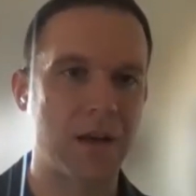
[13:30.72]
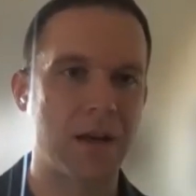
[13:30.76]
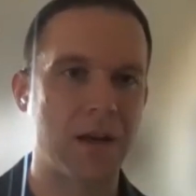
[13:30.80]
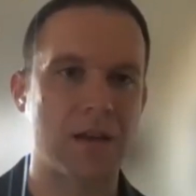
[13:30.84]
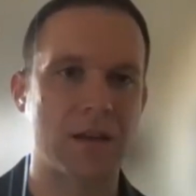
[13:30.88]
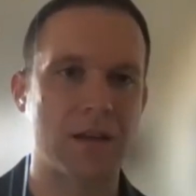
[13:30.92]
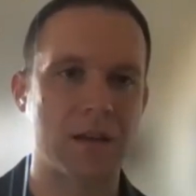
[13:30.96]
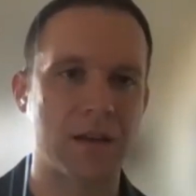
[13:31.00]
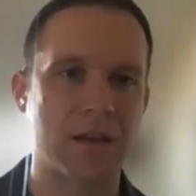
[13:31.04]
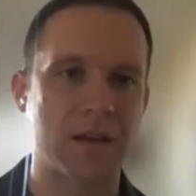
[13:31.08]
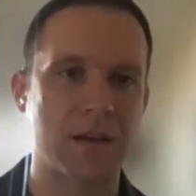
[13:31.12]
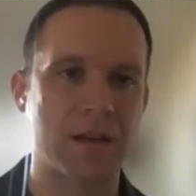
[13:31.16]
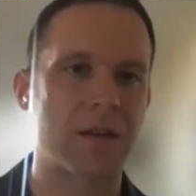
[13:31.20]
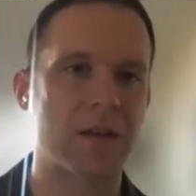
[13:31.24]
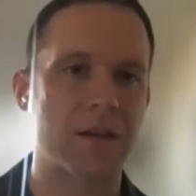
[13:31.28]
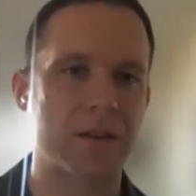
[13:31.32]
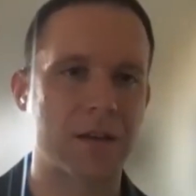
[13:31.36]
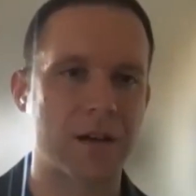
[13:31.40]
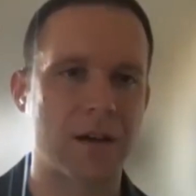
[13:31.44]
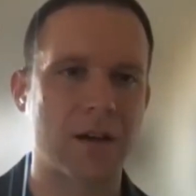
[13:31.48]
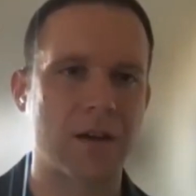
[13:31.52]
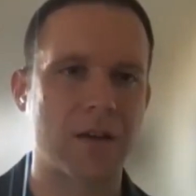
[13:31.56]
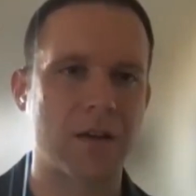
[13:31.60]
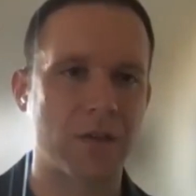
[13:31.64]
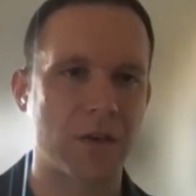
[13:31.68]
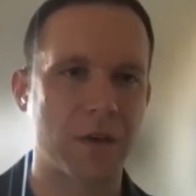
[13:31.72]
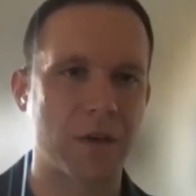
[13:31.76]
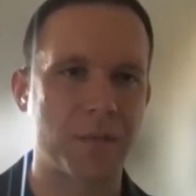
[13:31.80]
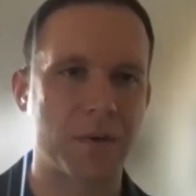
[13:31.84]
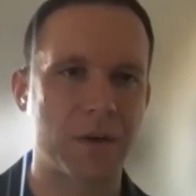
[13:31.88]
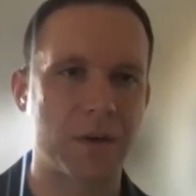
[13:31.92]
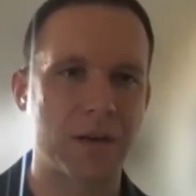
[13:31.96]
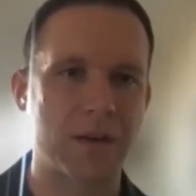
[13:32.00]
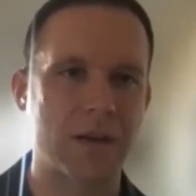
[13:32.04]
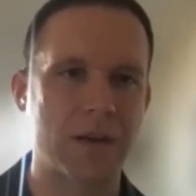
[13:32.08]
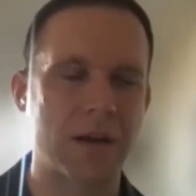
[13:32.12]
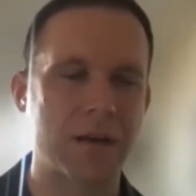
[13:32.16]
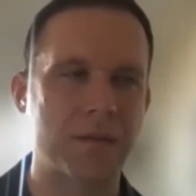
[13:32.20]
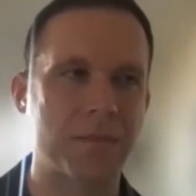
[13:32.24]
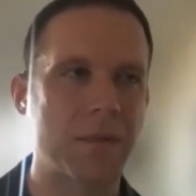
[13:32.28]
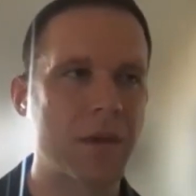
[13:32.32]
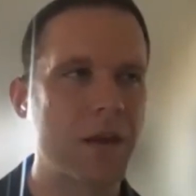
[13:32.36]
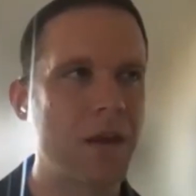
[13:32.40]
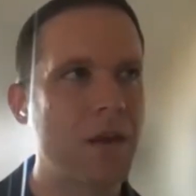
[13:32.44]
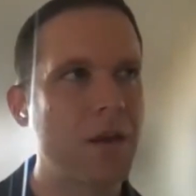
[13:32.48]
immediately, like on set. But I